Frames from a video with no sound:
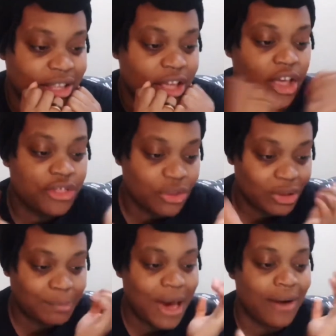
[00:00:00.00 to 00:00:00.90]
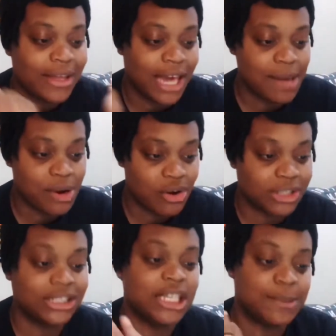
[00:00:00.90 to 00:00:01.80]
thought about and came
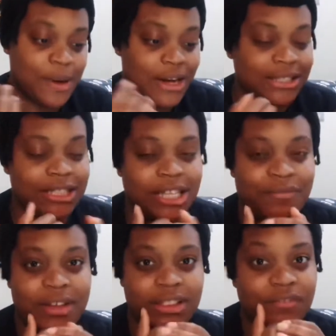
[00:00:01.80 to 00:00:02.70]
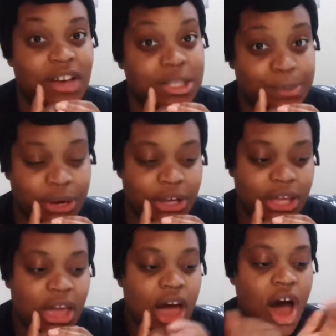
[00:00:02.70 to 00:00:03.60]
across and experienced as I read the first book.
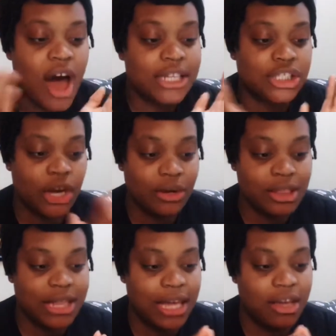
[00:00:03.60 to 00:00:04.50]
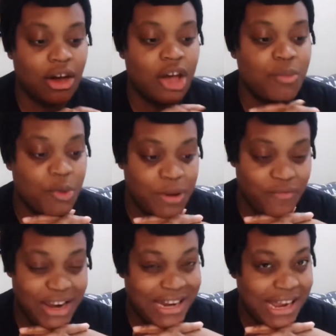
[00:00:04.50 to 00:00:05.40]
I don't think I will be
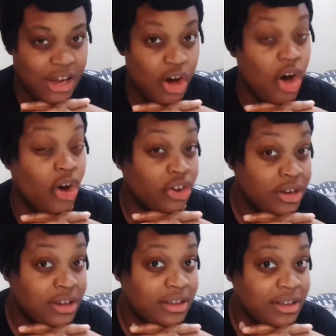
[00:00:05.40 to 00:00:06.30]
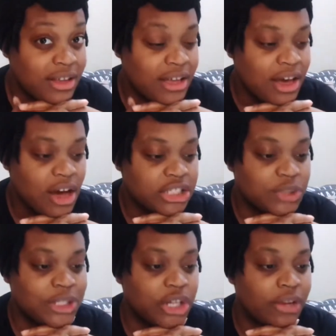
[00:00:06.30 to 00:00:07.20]
reading on, so
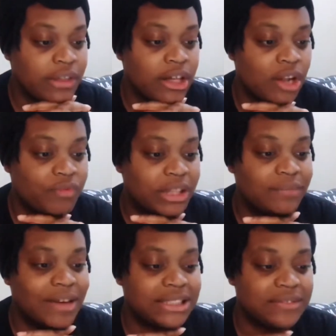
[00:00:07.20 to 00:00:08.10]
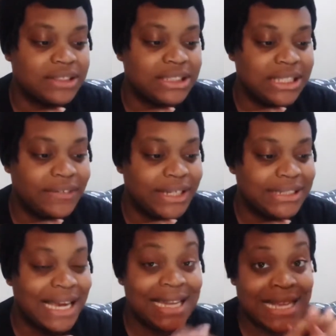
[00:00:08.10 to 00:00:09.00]
I don't think I'll read the rest of the
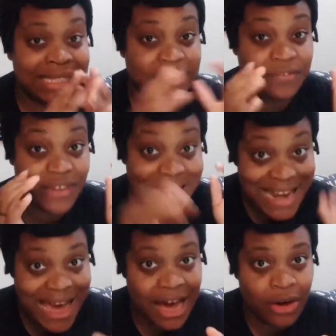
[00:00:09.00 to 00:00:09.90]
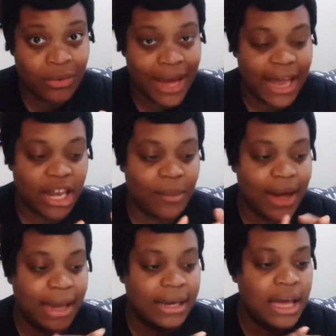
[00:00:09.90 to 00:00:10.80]
series, at least for now
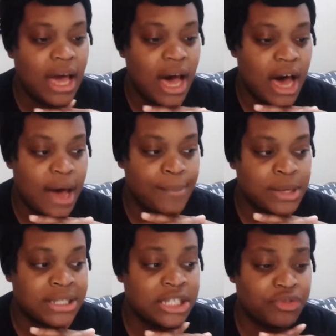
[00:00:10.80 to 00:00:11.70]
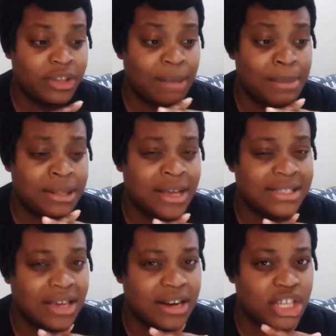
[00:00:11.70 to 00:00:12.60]
anyway, considering that Midnight
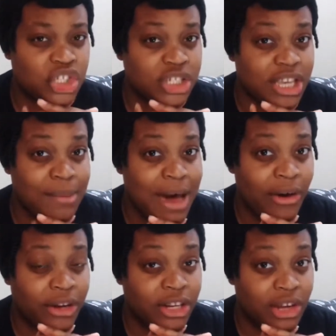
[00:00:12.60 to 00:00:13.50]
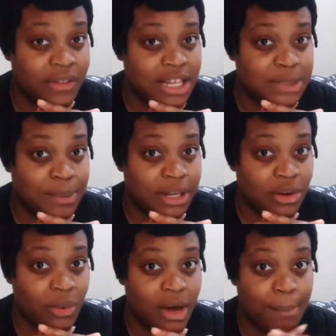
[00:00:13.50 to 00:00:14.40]
Sun has just come out, and I know that's been
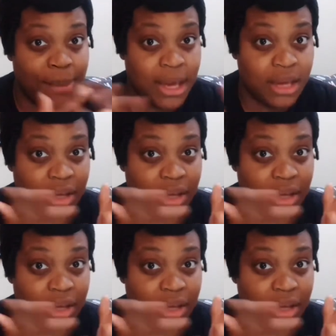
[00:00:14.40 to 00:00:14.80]
quite a big